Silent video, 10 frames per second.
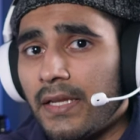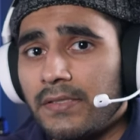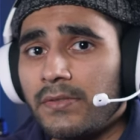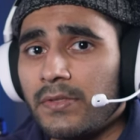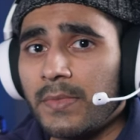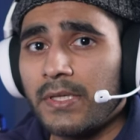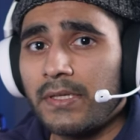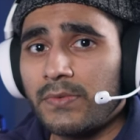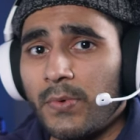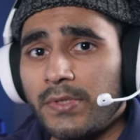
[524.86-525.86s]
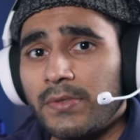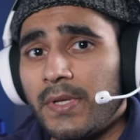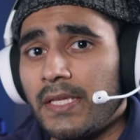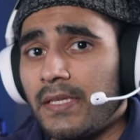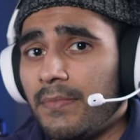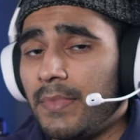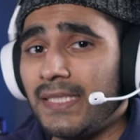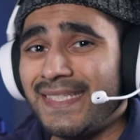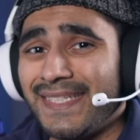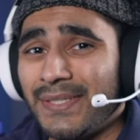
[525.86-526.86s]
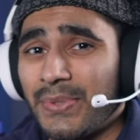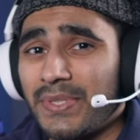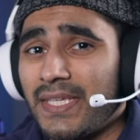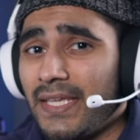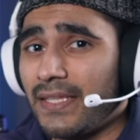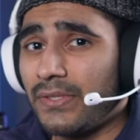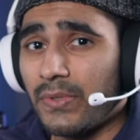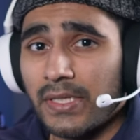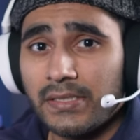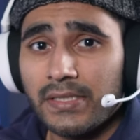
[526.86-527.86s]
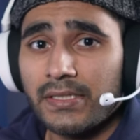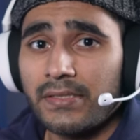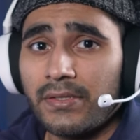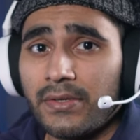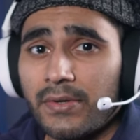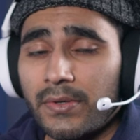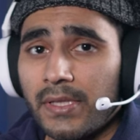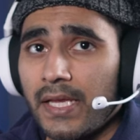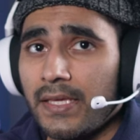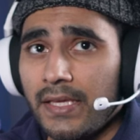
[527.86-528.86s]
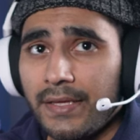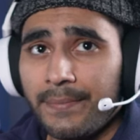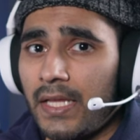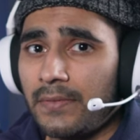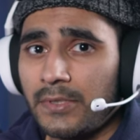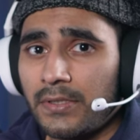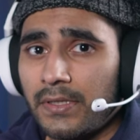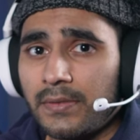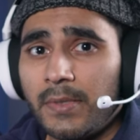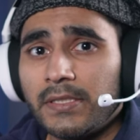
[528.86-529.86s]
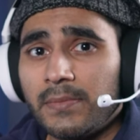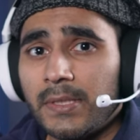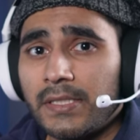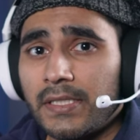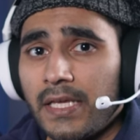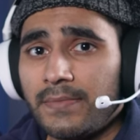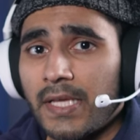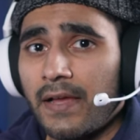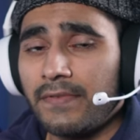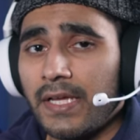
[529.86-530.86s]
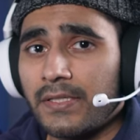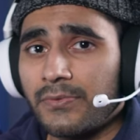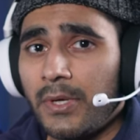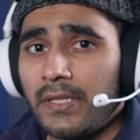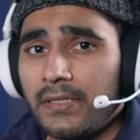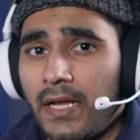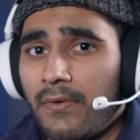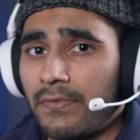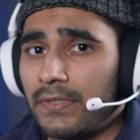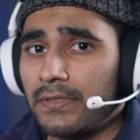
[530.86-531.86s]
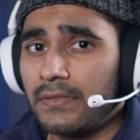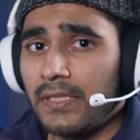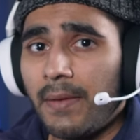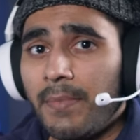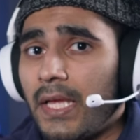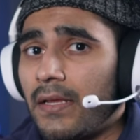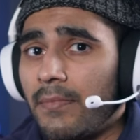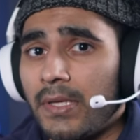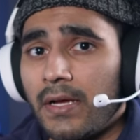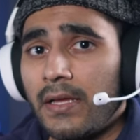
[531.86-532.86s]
And it's also because Warzone has a built-in noise gate that you can adjust to your liking. And I'm sure other multiplayer games have that as well. However, that may not be